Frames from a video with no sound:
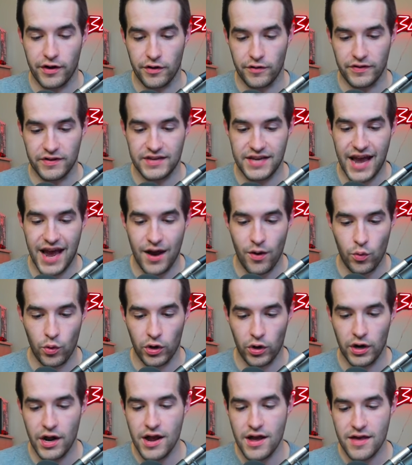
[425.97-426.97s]
the
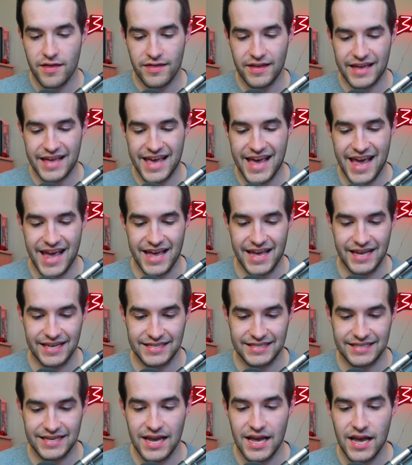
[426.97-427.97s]
Tower, the
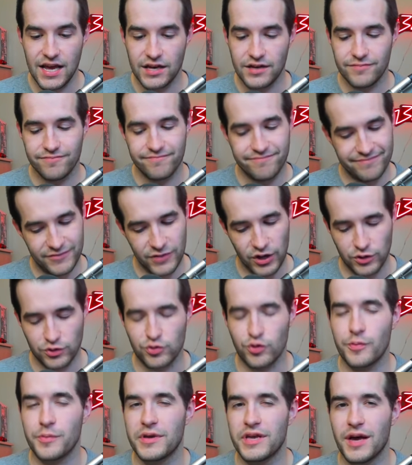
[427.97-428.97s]
Chaist, Dark
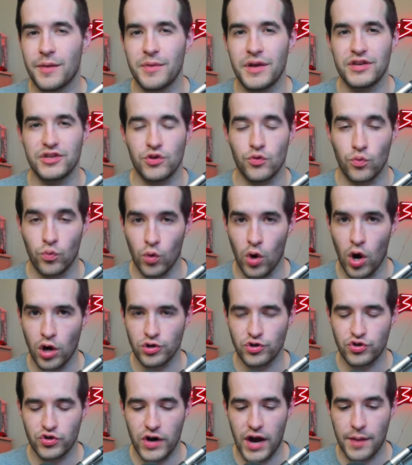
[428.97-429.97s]
Scorpion Combination,
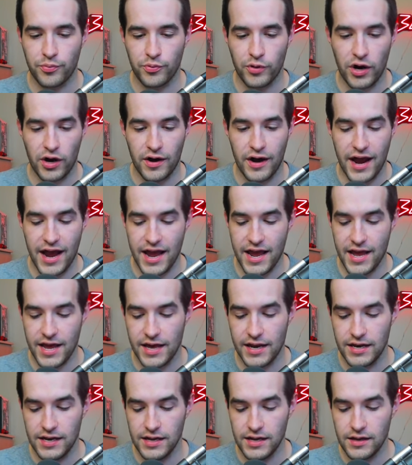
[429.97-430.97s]
Wrong Trap Rare,
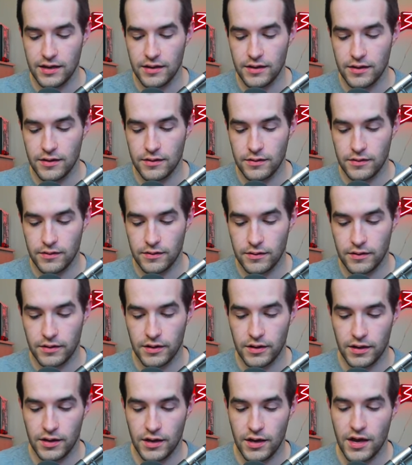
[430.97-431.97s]
and
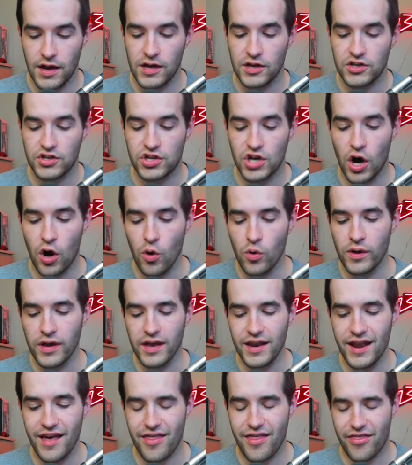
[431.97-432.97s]

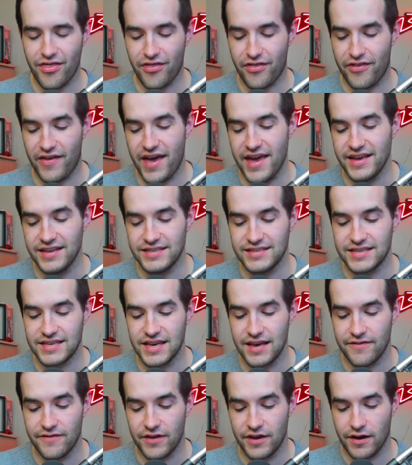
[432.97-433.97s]
Token
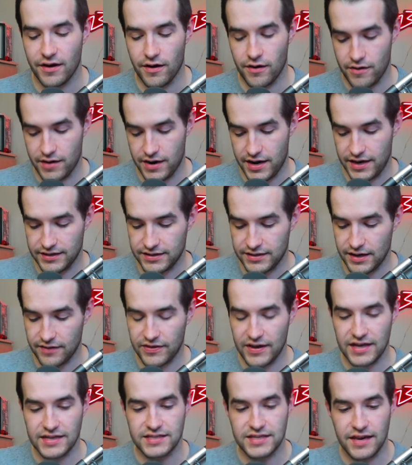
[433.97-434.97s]
Thanksgiving. All right, it's not
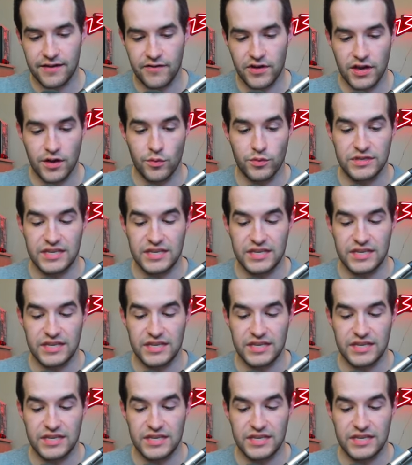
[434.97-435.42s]
Thanksgiving. It was